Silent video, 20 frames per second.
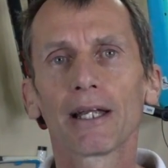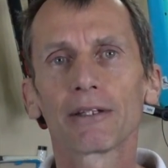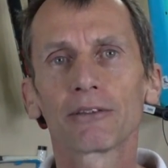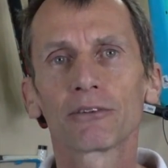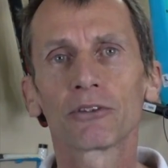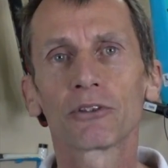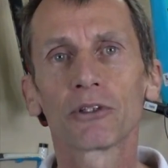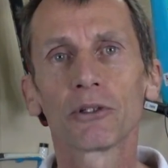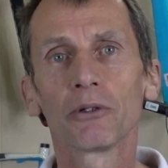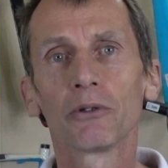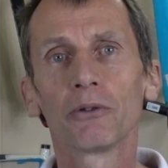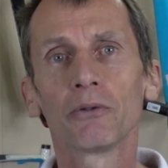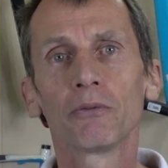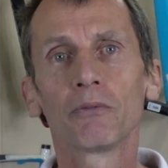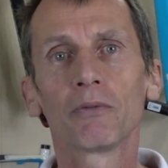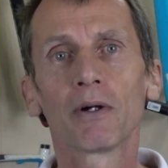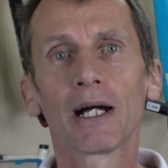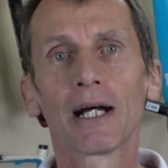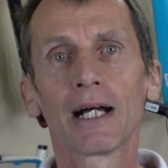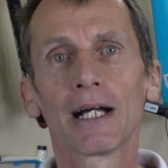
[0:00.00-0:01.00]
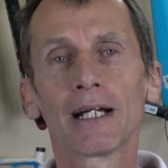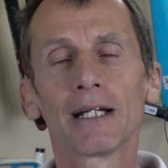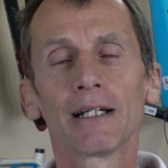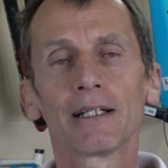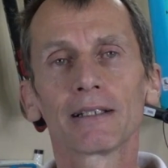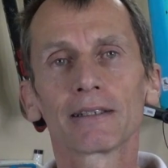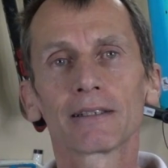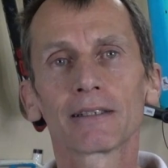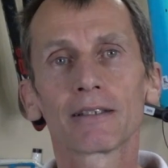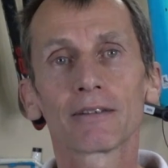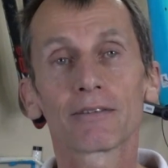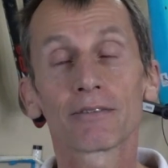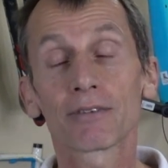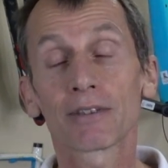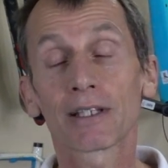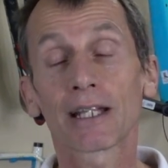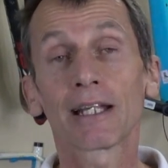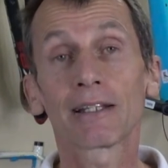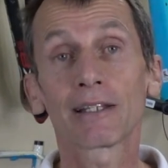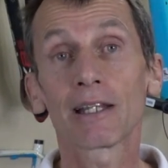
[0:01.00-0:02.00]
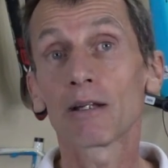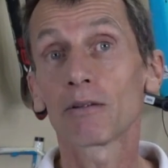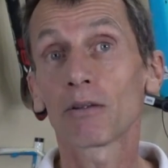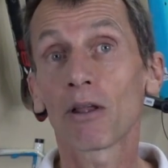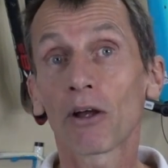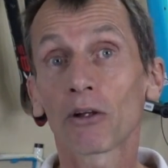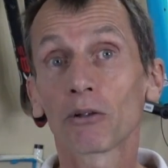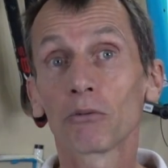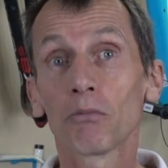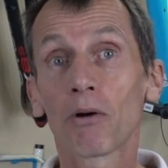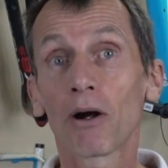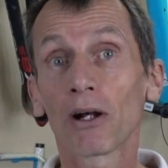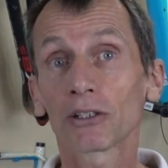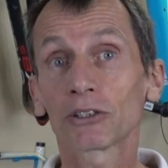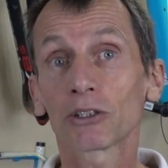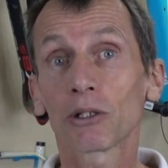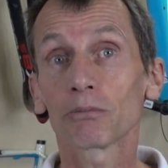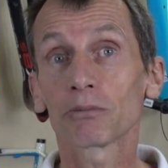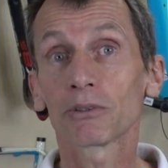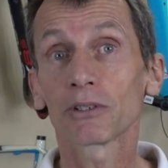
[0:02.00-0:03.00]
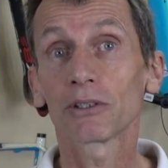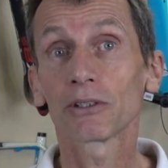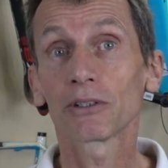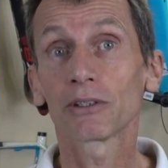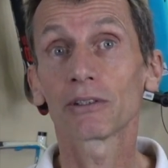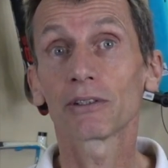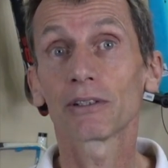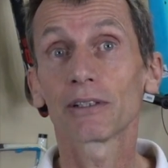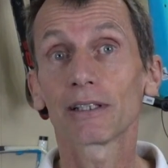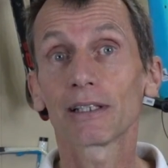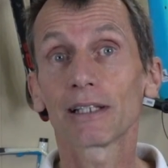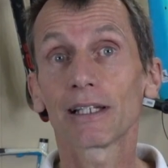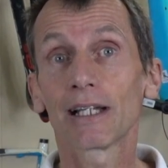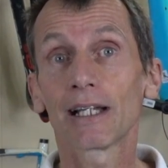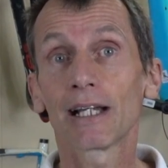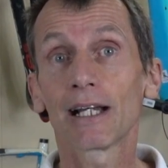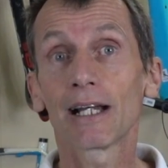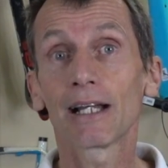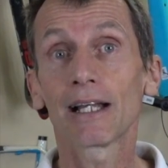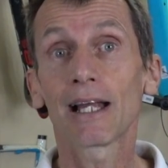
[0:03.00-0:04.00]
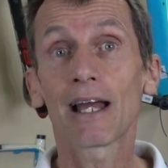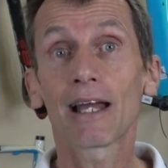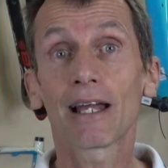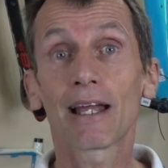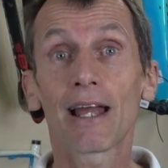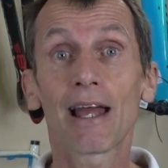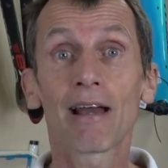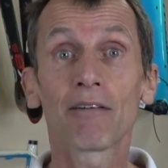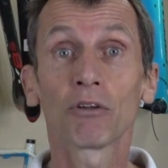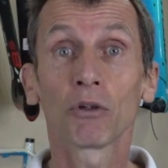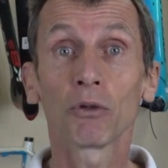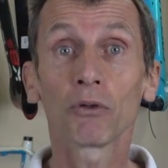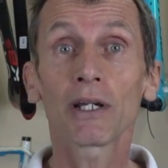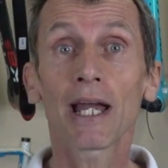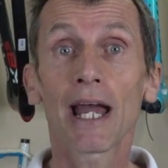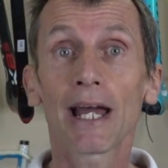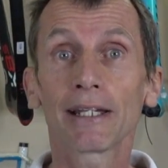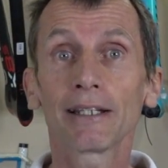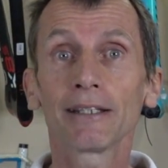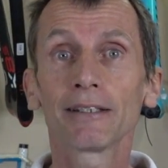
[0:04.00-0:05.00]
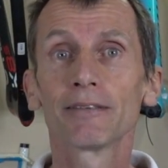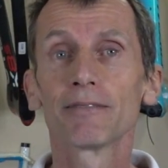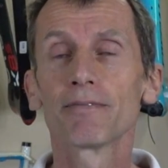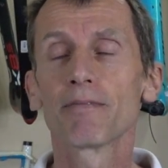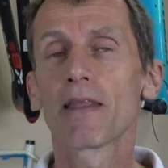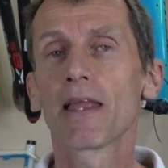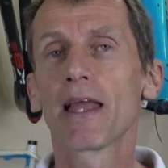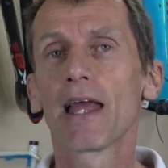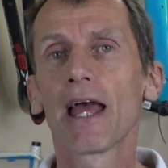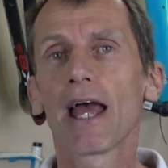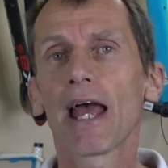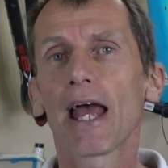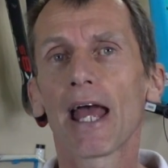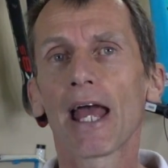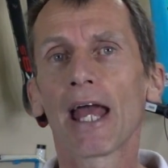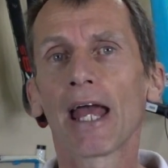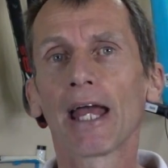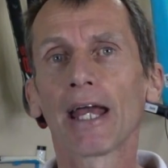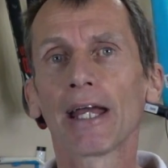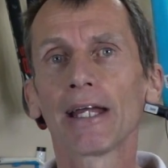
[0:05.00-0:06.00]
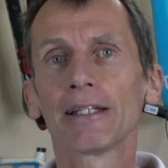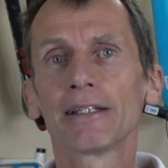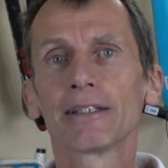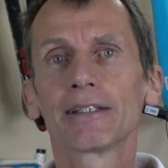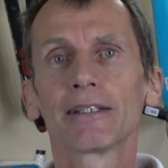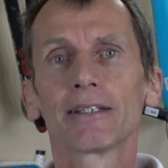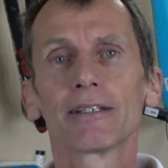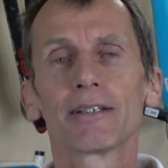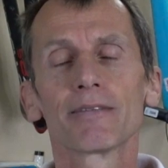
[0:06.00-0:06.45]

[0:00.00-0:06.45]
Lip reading: to get their local bike shop to have a look at it, and